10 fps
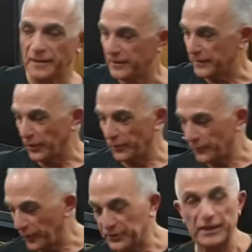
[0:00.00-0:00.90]
that
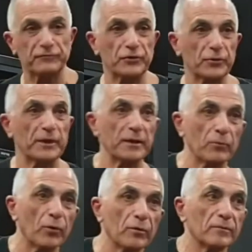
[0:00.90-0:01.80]
I didn't have to do it
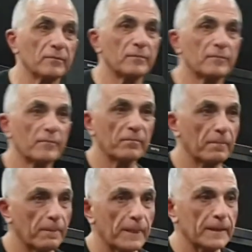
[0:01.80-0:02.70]
anymore.
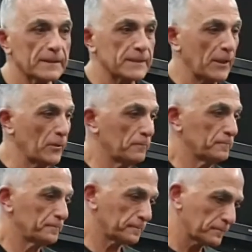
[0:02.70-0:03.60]
So,
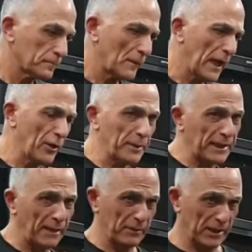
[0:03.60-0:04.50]
and I
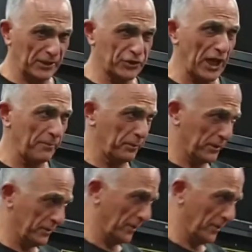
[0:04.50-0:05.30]
become a champion